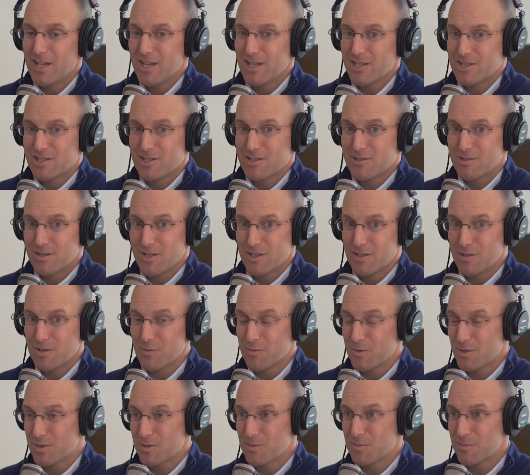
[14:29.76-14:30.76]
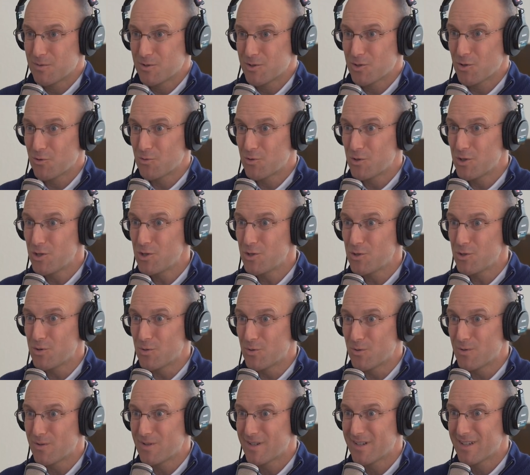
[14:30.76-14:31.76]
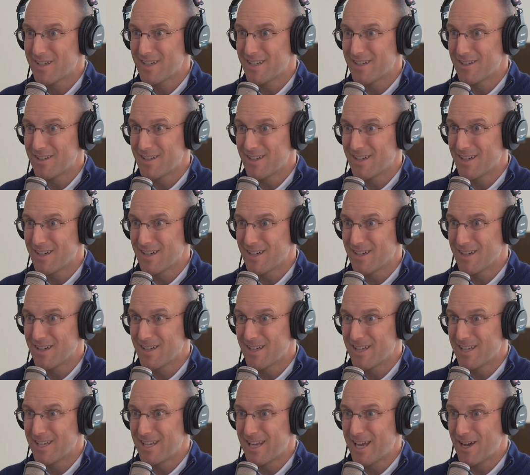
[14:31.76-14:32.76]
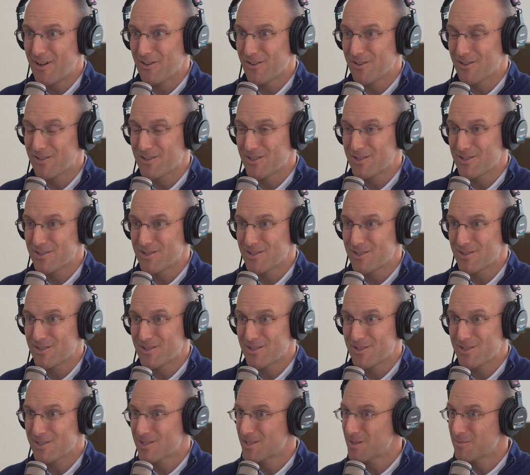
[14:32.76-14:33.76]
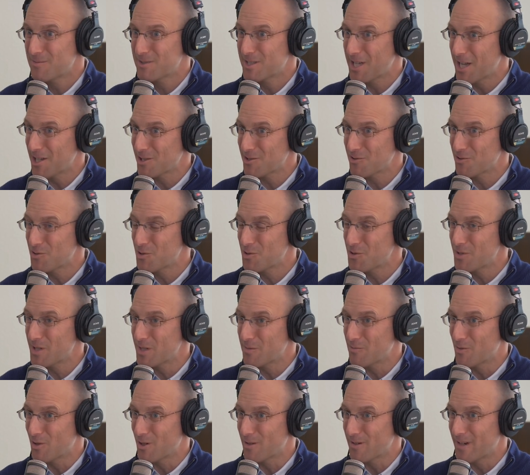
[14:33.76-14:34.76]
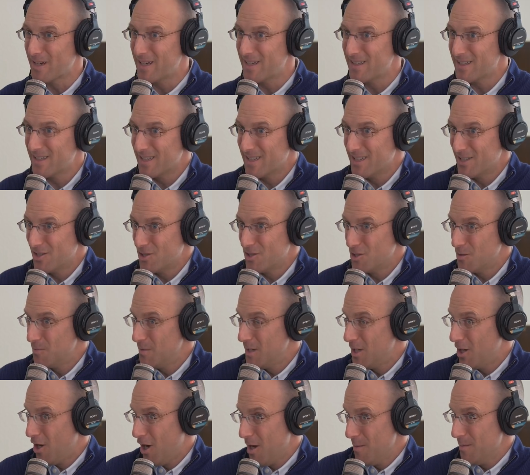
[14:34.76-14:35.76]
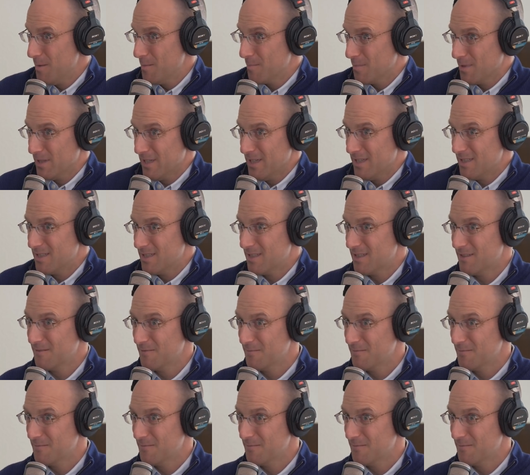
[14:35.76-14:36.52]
It's it, was so new, and uh, and now seems not so new anymore, right? Like it should be commonplace.